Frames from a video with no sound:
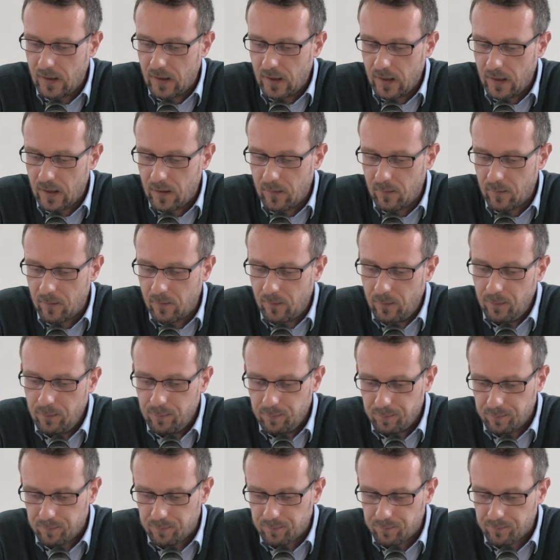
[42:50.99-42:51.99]

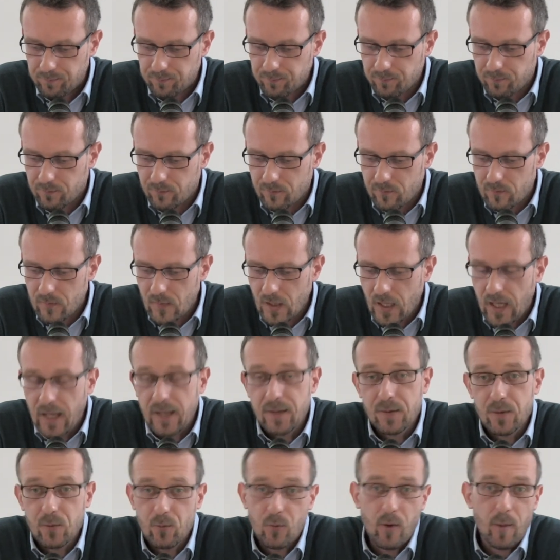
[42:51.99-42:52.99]

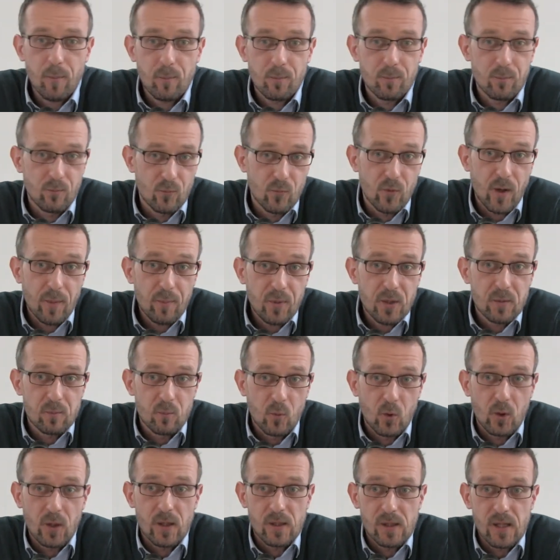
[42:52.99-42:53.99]
And the rapid
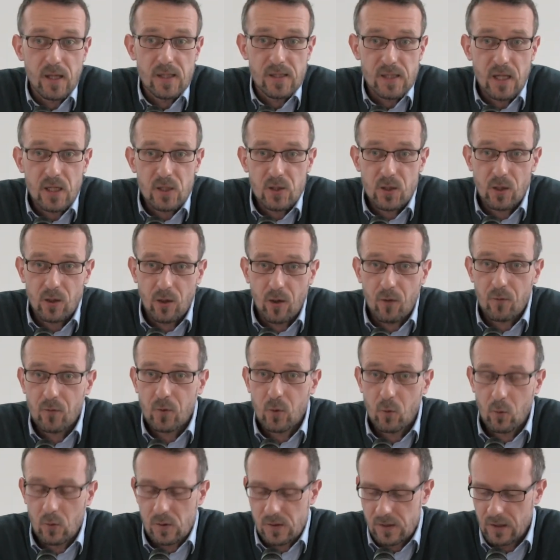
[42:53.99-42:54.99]
modernization, of
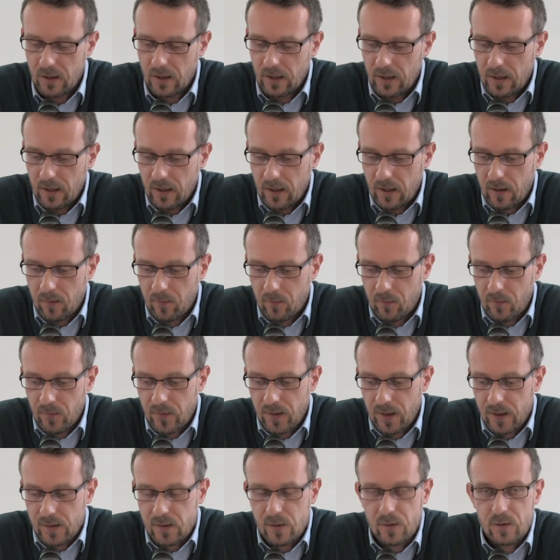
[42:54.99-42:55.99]
course,
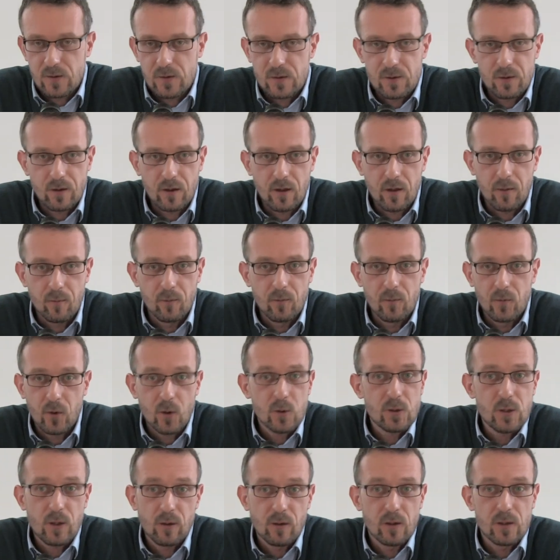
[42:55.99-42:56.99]
that
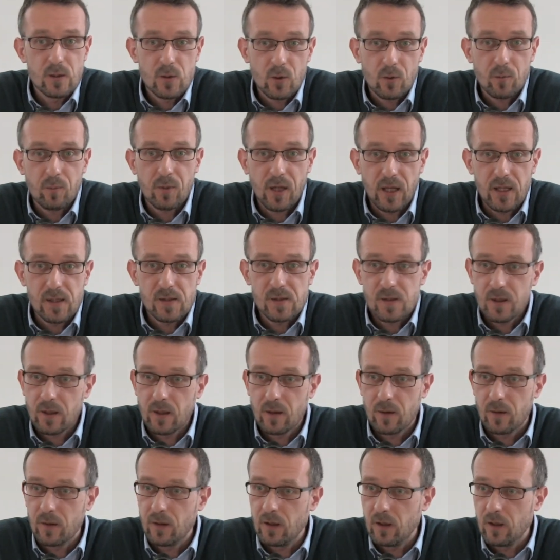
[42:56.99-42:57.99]
not only took place
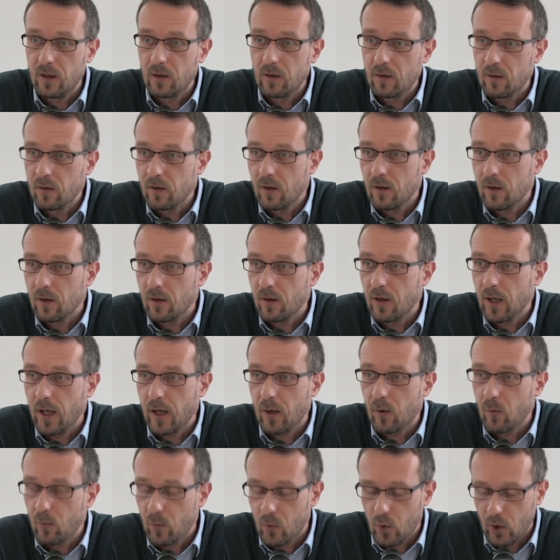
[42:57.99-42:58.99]
in the
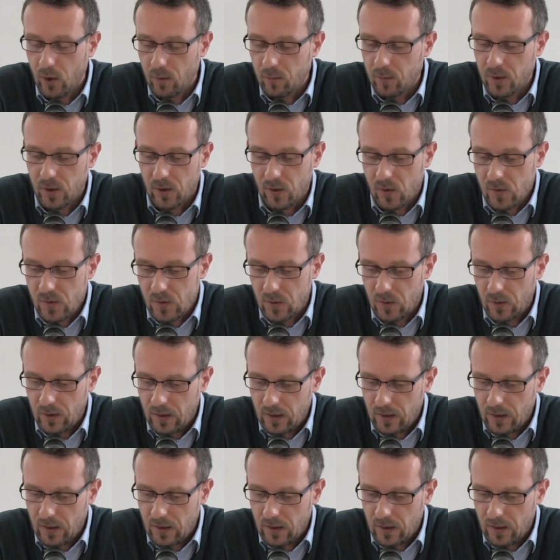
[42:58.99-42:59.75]
Arab world but also